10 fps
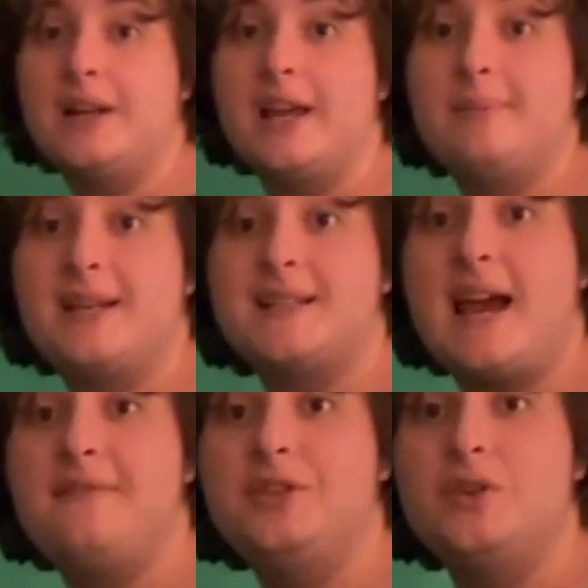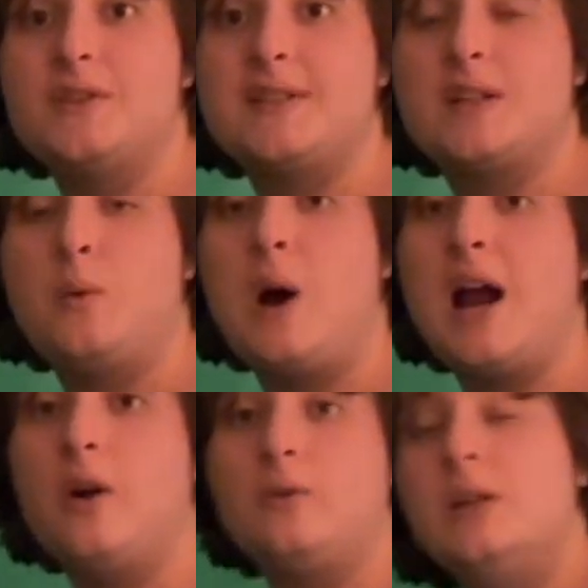again because I haven't used this in a
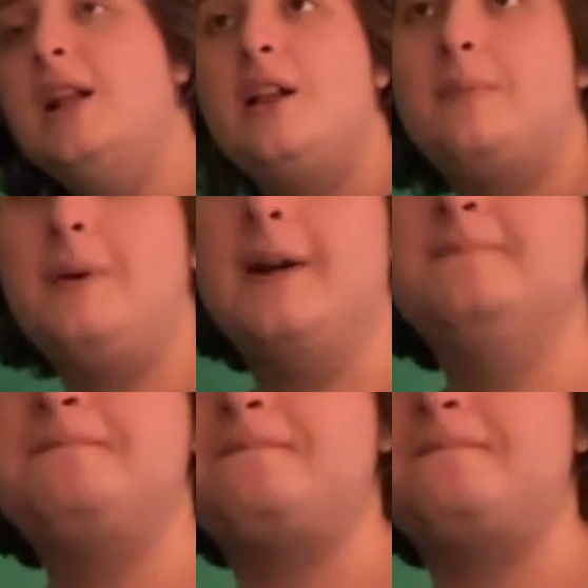while. But